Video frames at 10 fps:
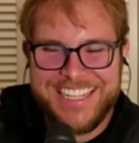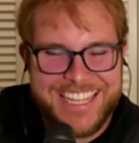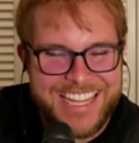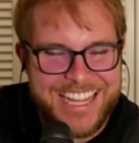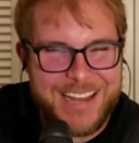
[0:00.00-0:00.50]

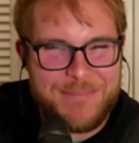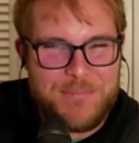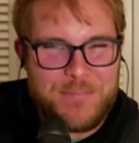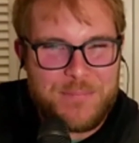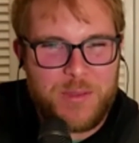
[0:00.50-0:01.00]
Um,
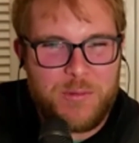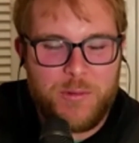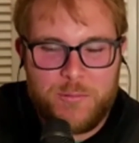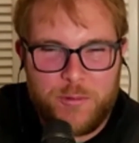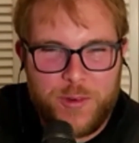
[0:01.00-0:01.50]
well,
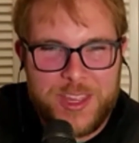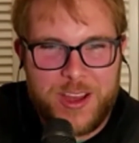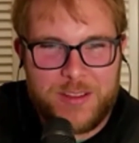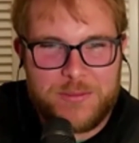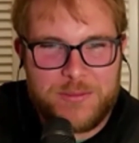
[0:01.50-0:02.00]

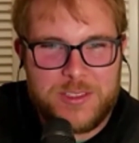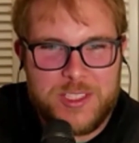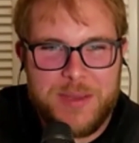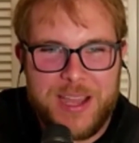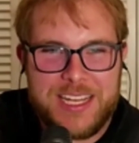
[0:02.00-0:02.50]
Fritjof, do you
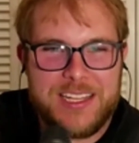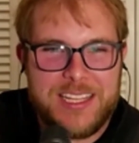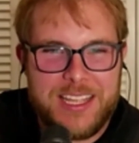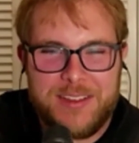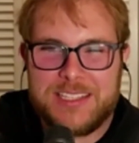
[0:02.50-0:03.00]
mind
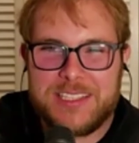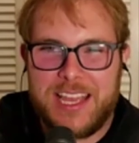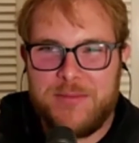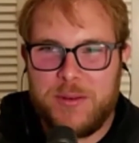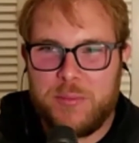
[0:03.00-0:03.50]
giving us kind of
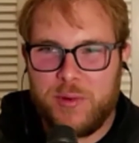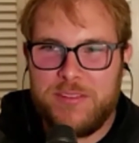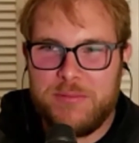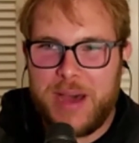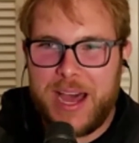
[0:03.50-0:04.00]
a brief
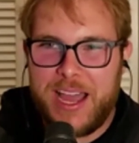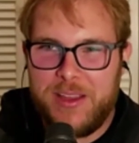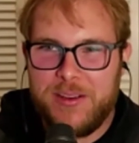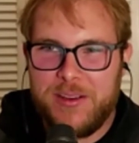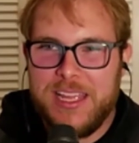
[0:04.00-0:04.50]
bio
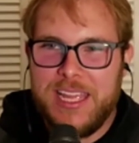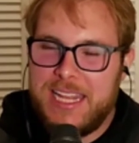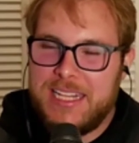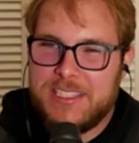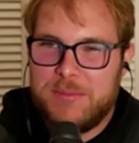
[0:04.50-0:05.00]
and
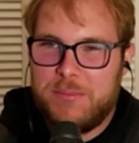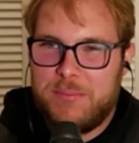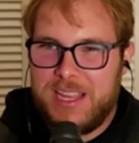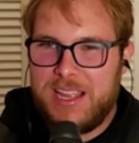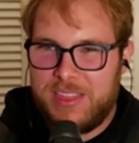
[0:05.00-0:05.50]
some of the big
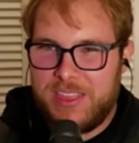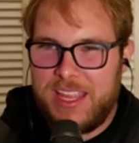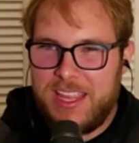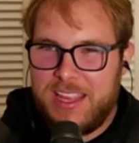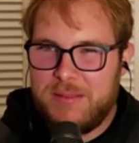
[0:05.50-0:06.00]

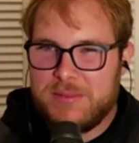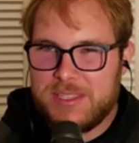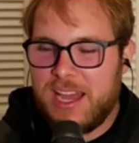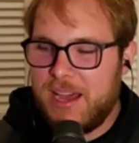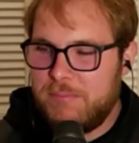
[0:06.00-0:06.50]
themes
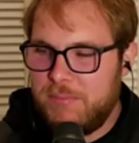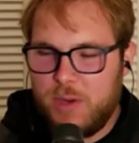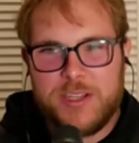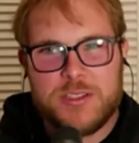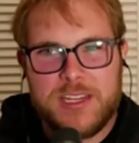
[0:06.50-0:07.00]
you're
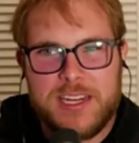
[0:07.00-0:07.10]
interested in?